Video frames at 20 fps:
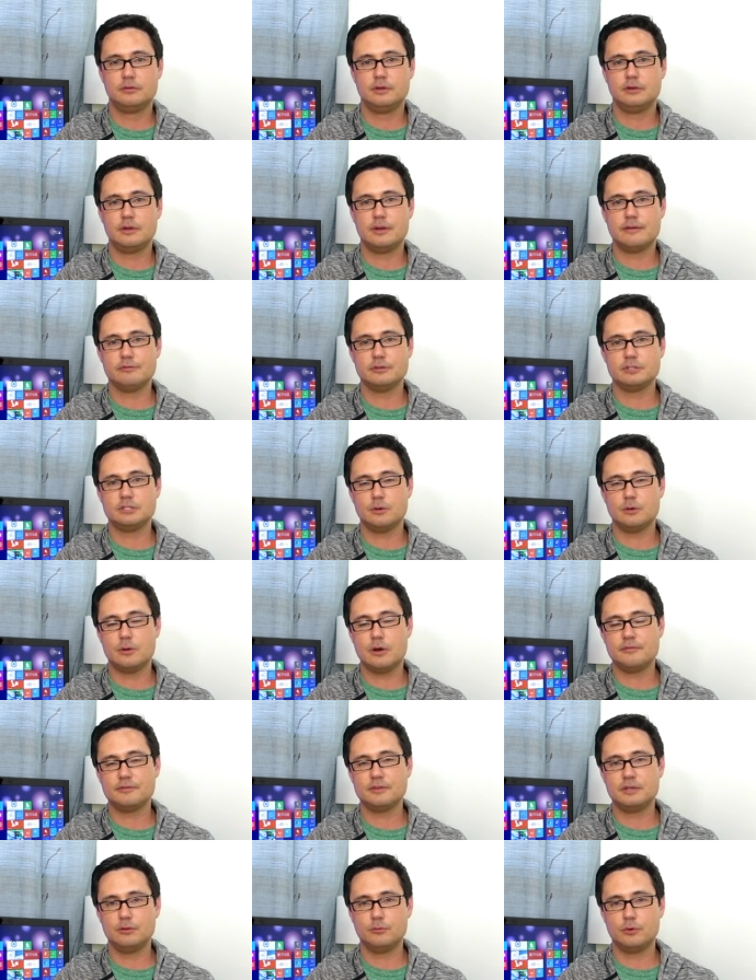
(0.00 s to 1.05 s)
every so
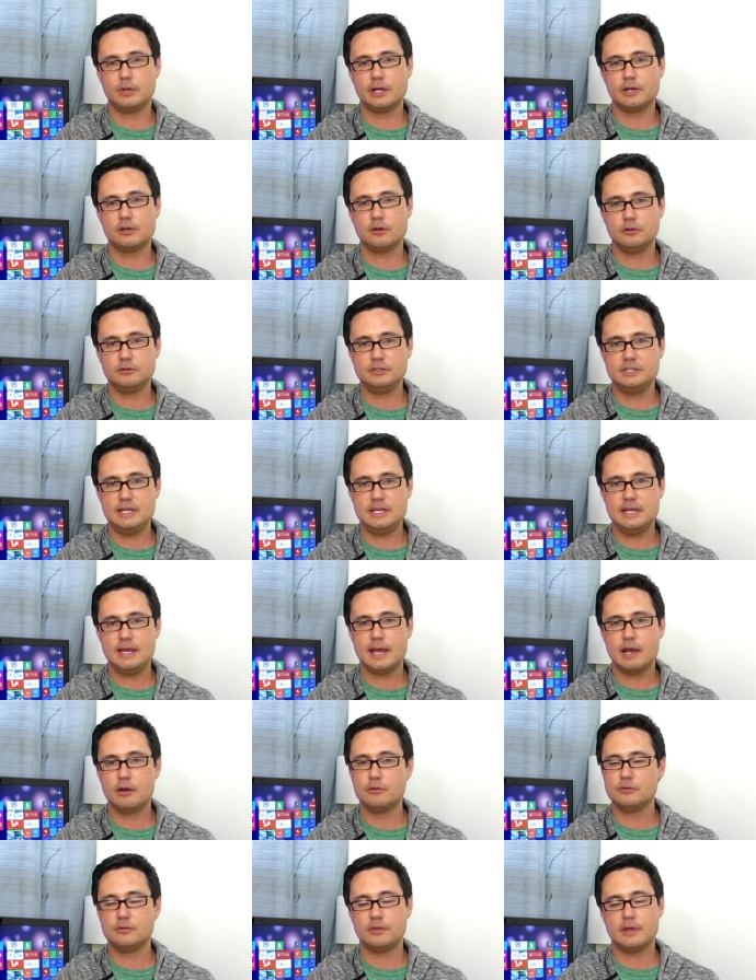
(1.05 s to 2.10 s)
often in what I call
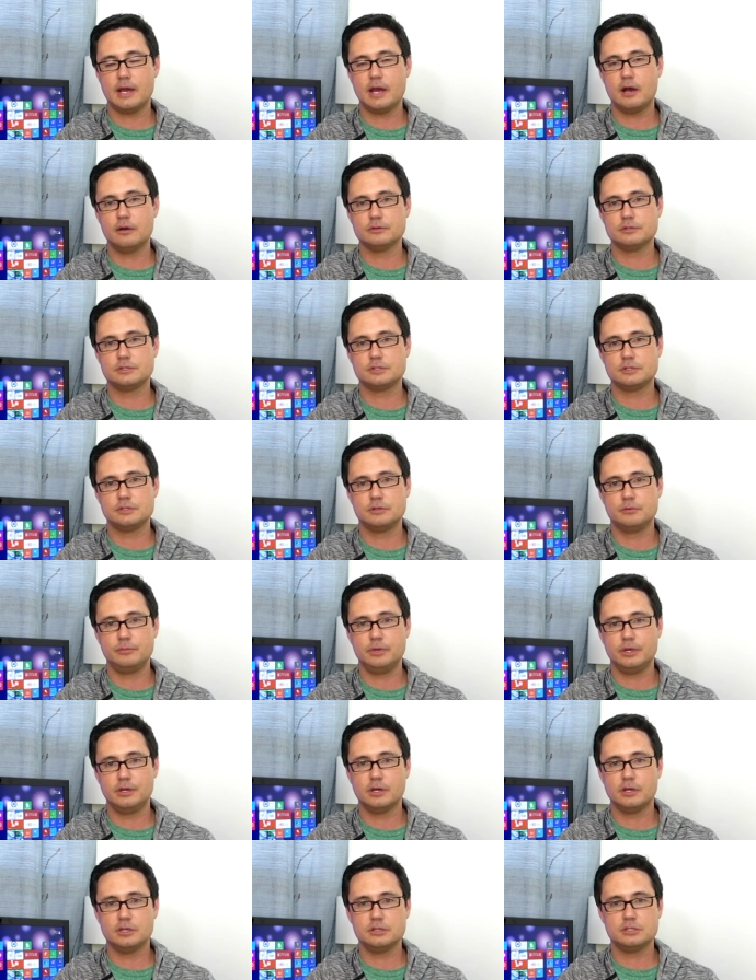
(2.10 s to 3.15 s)
de-hound the house,
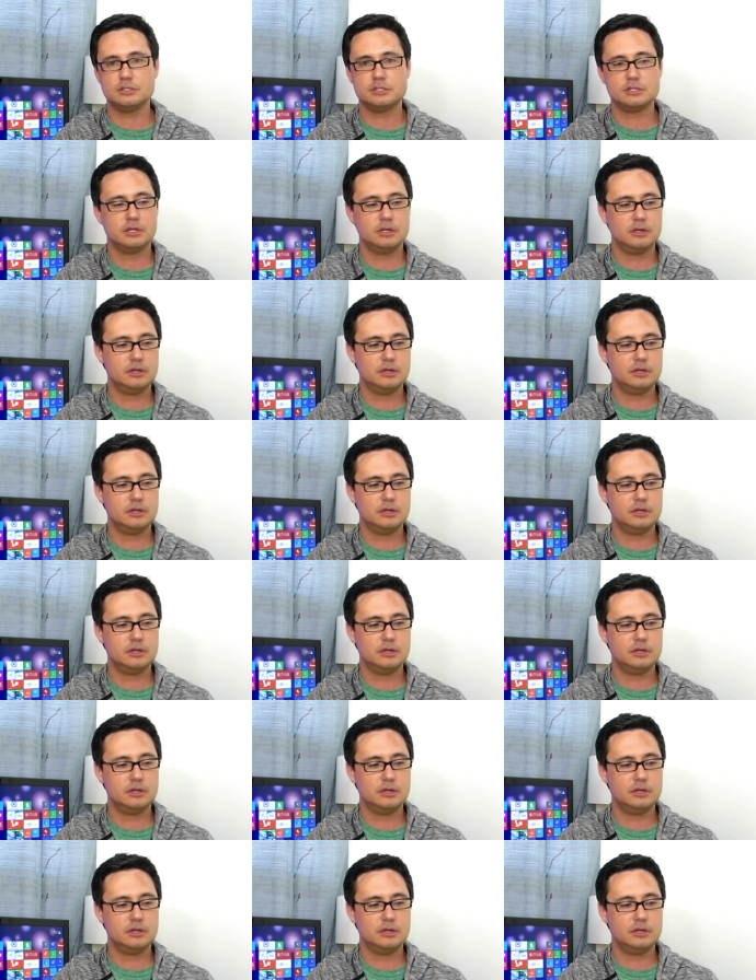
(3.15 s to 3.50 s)
because